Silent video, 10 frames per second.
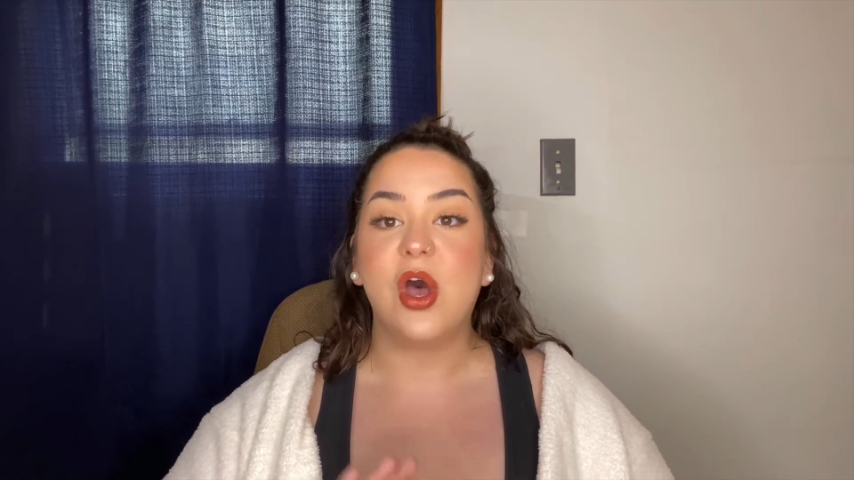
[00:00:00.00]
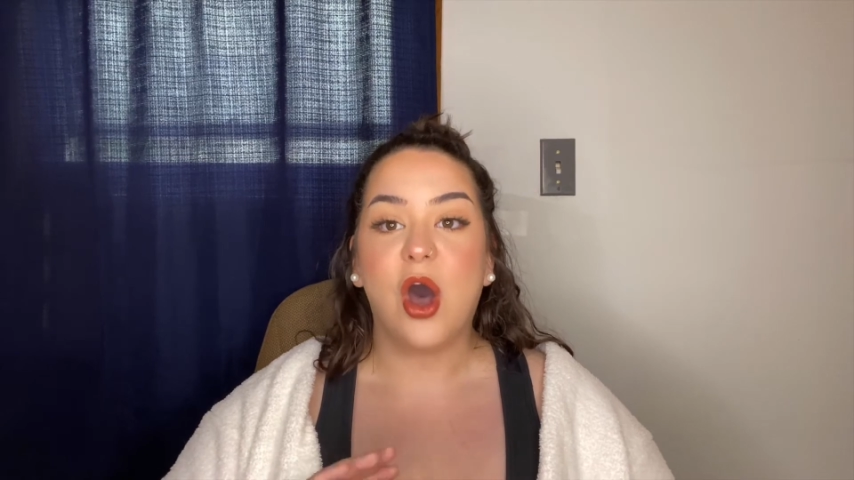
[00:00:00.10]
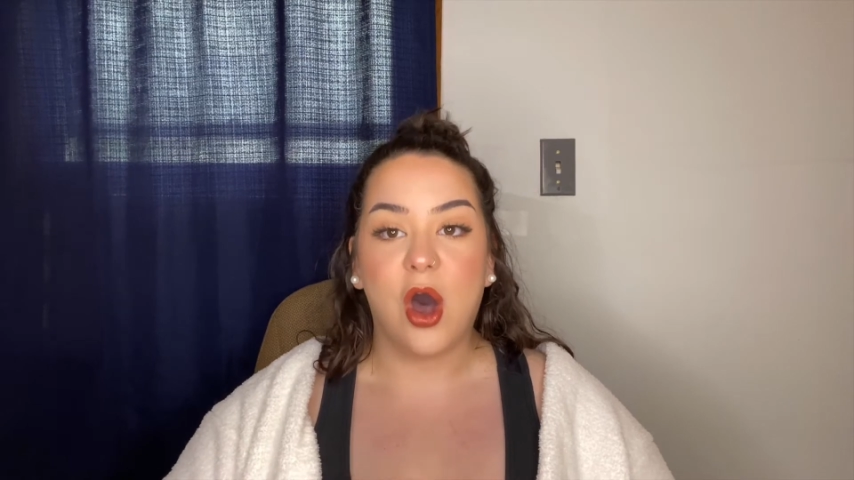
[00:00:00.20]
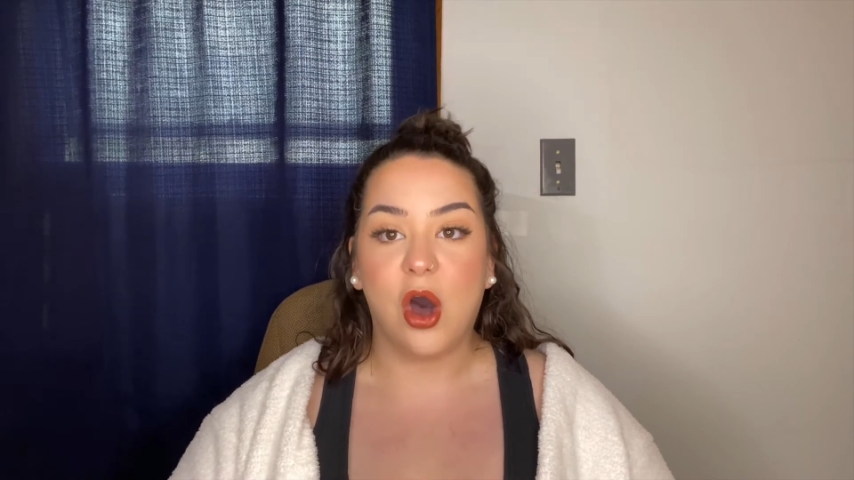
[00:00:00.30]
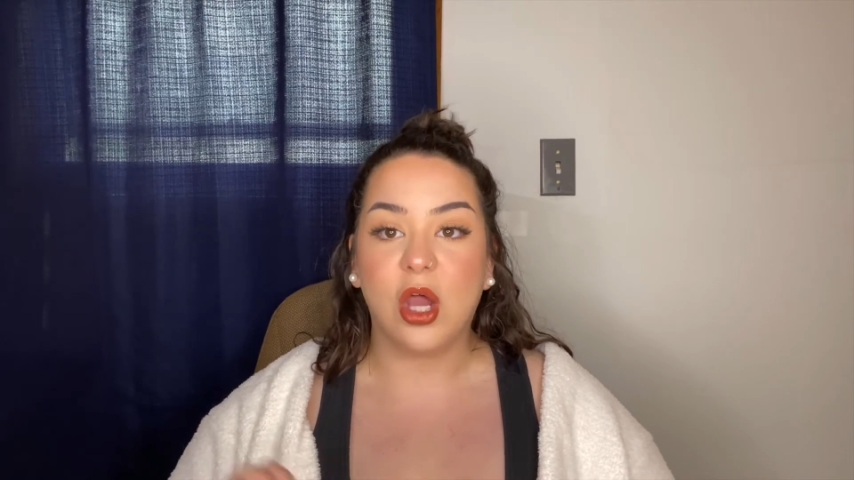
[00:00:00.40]

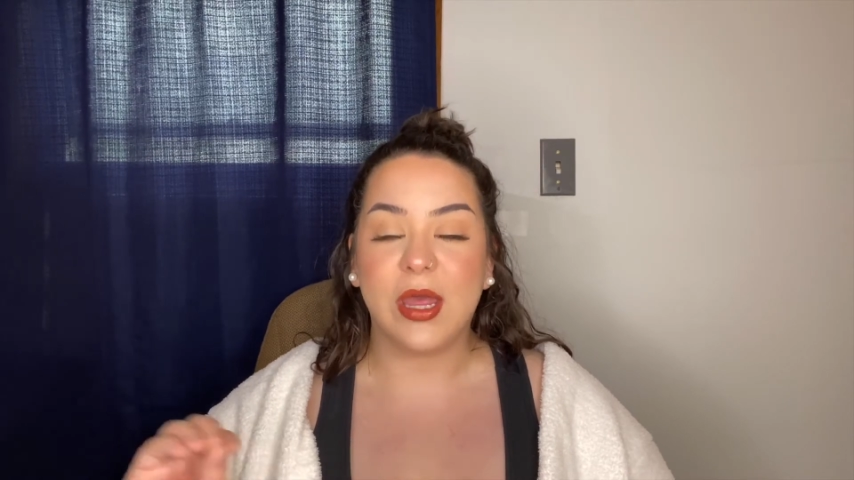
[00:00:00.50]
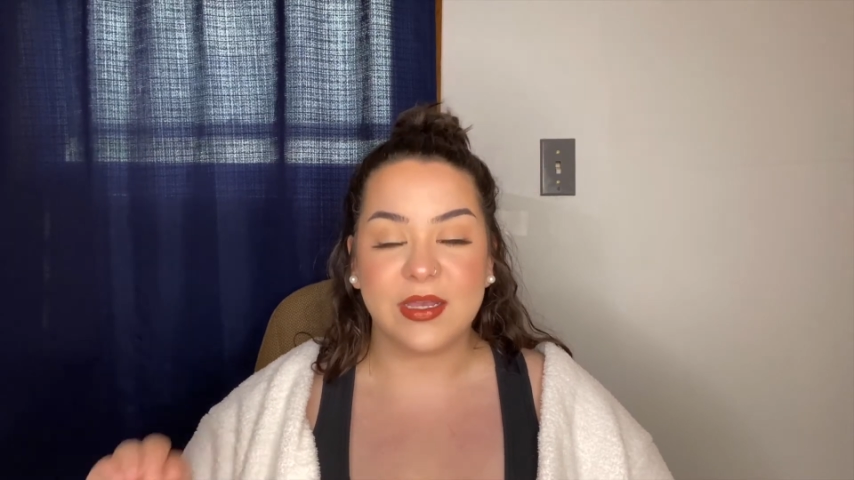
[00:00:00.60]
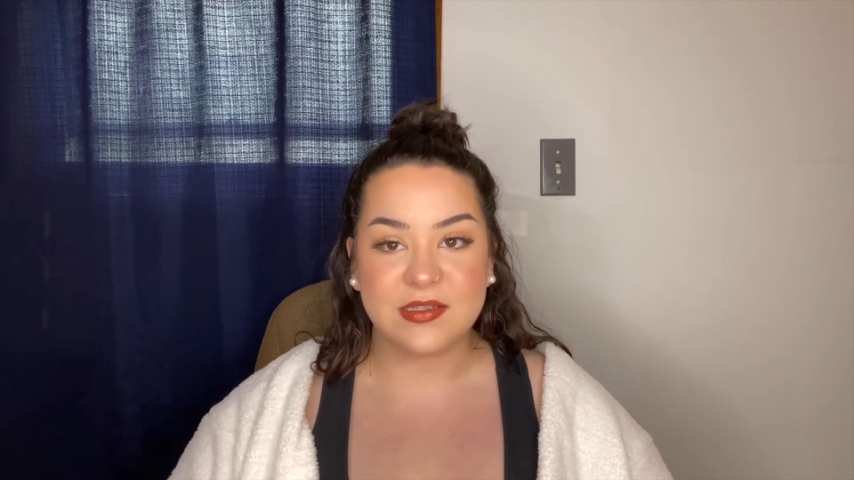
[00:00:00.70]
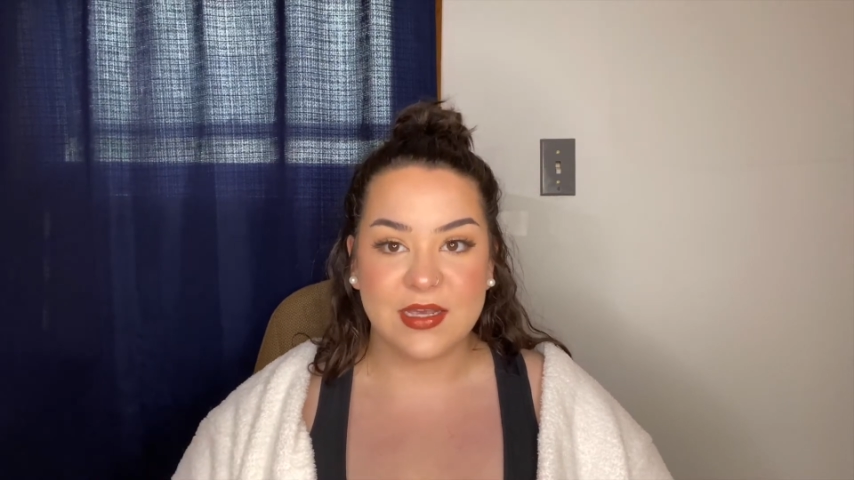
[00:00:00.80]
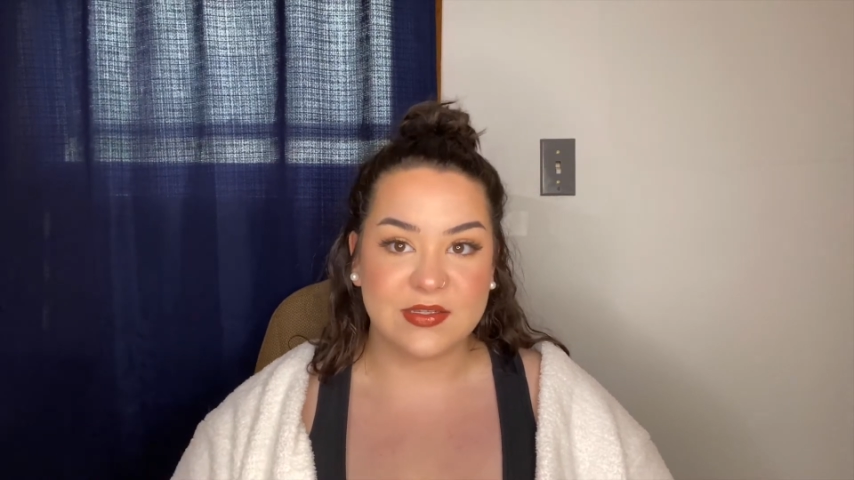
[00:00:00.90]
all
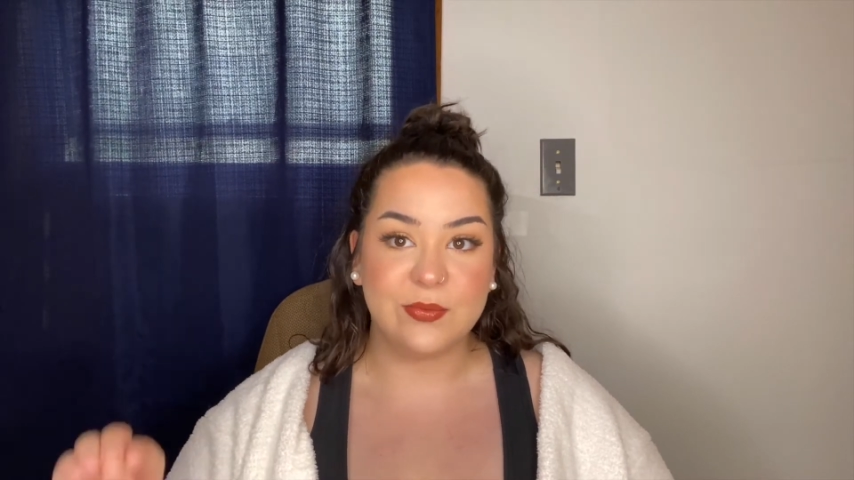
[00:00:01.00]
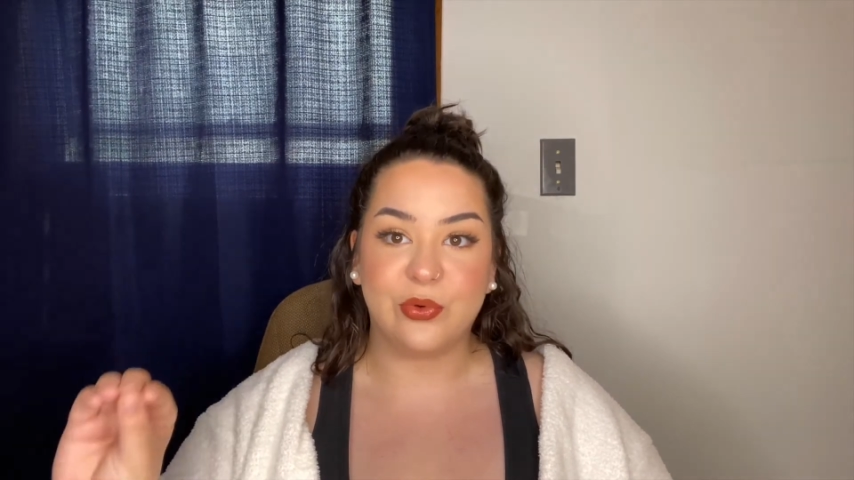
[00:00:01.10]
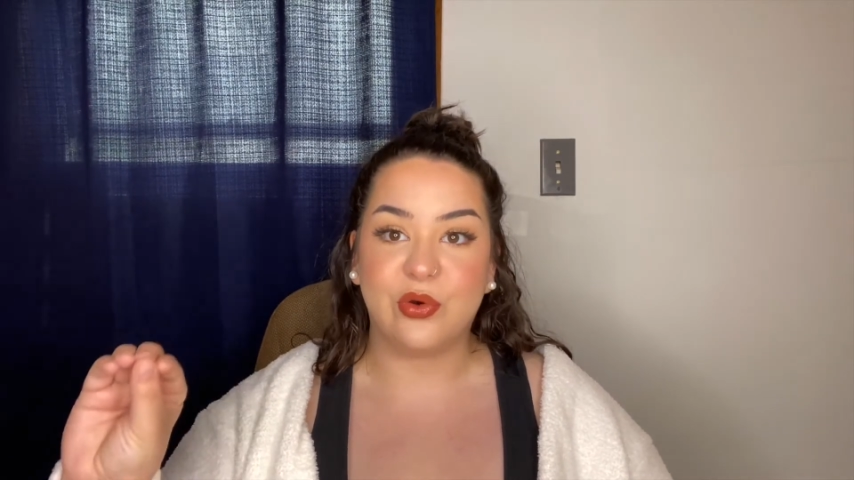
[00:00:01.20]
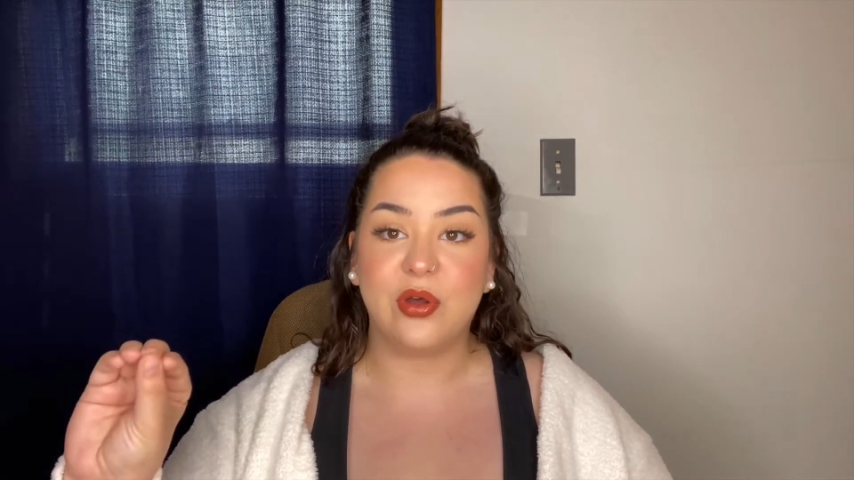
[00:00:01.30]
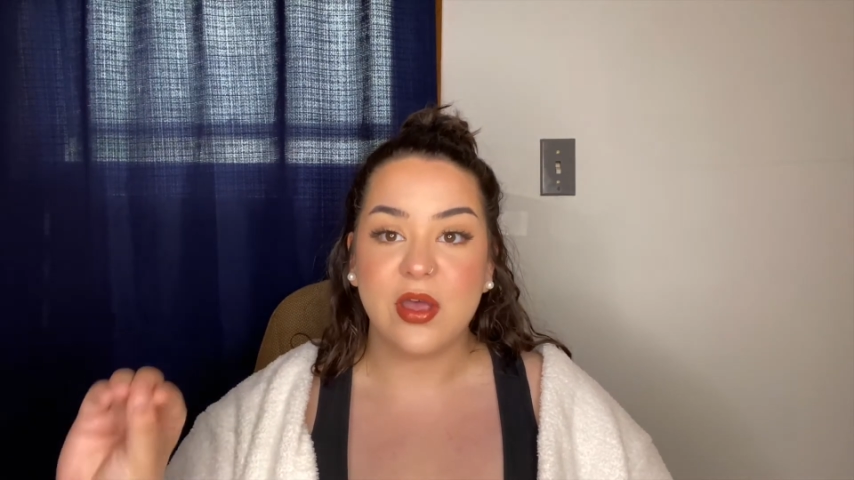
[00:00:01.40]

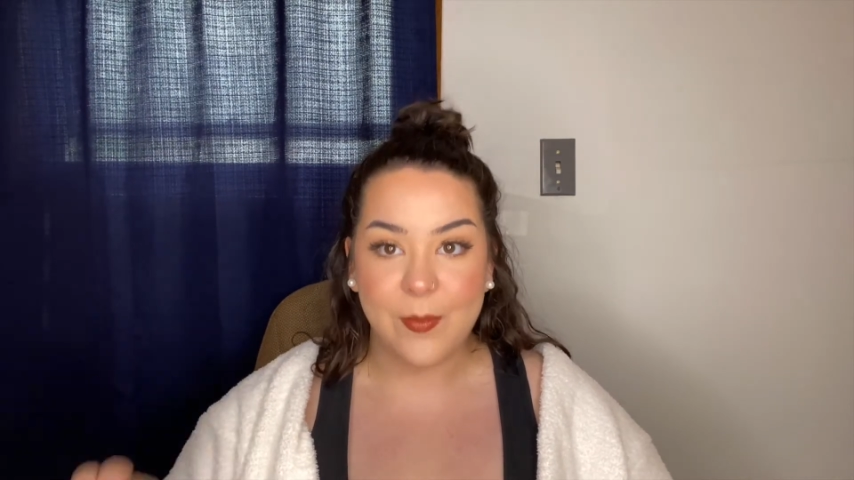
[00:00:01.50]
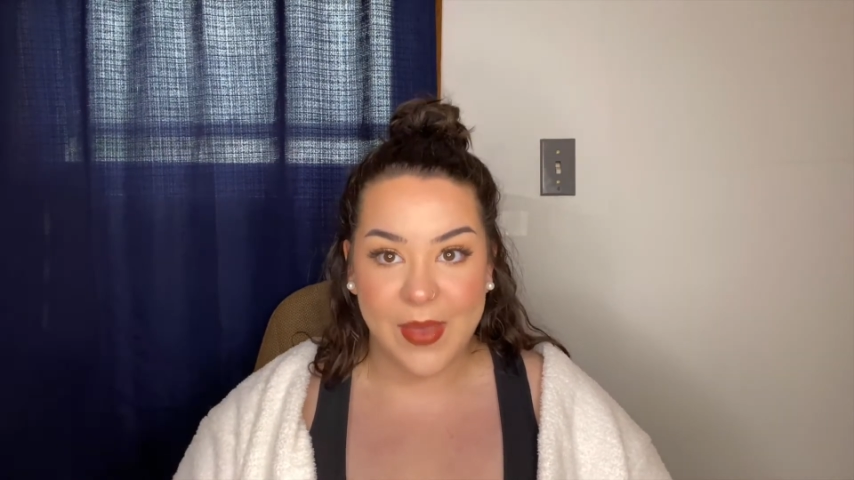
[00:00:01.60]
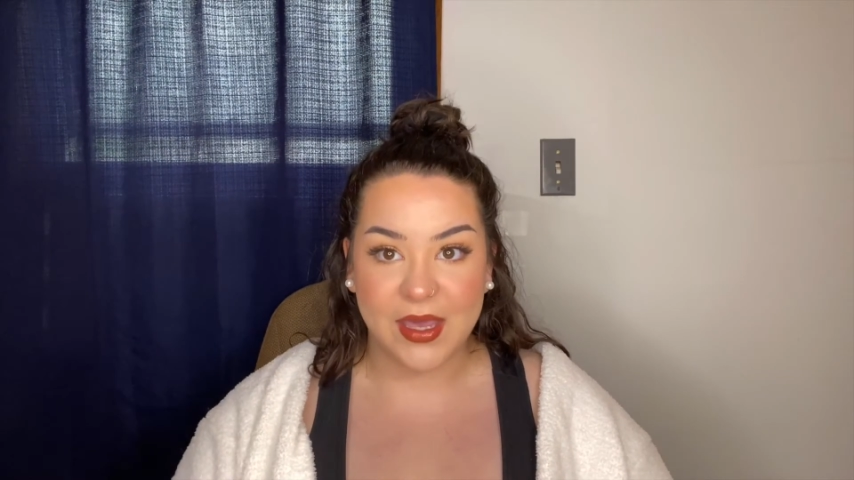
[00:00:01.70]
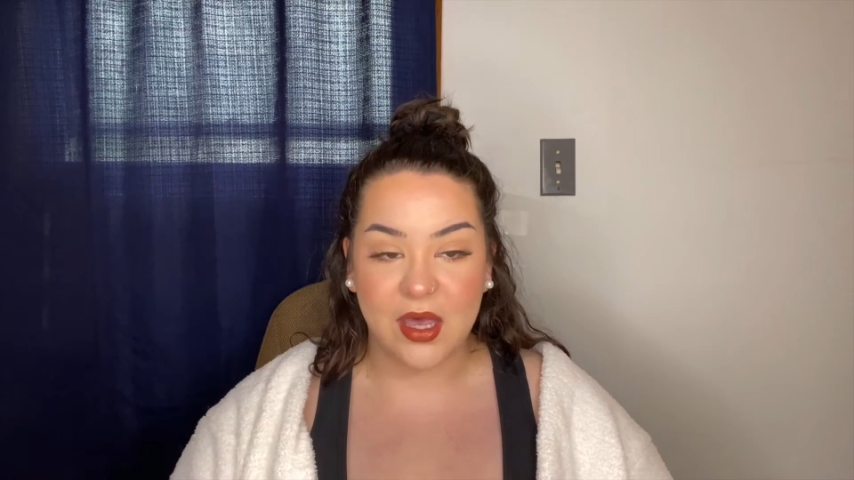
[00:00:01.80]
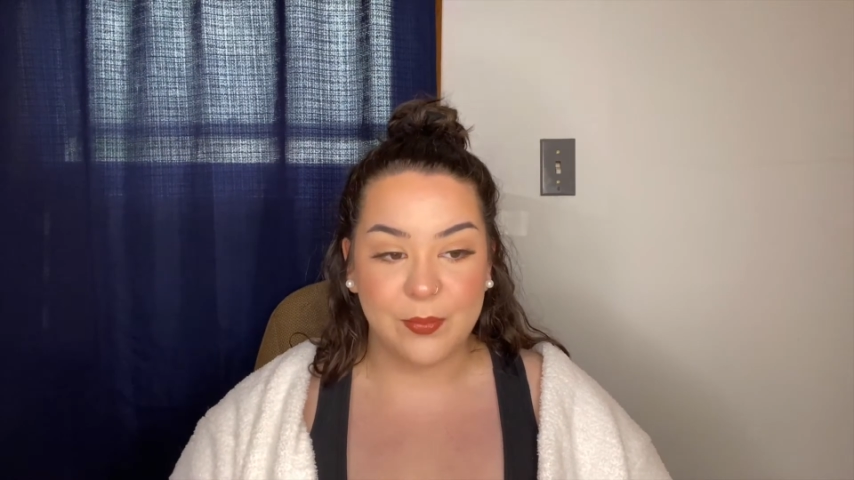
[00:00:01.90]
accessible
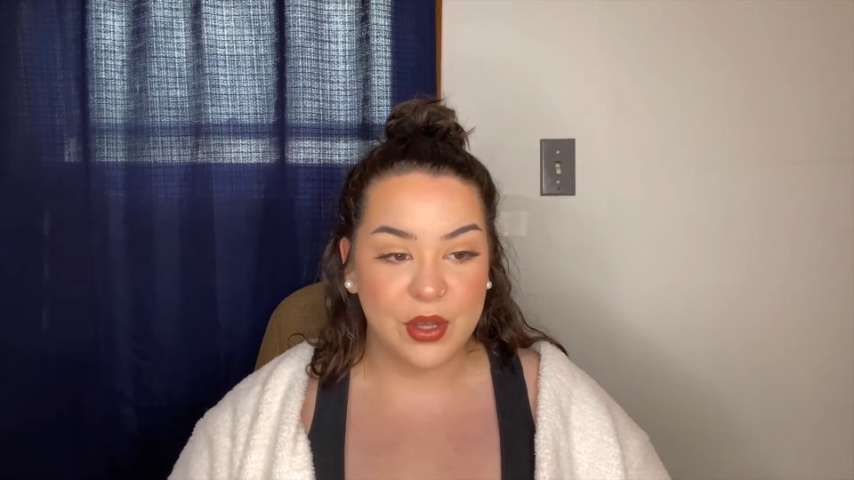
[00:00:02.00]
makeup.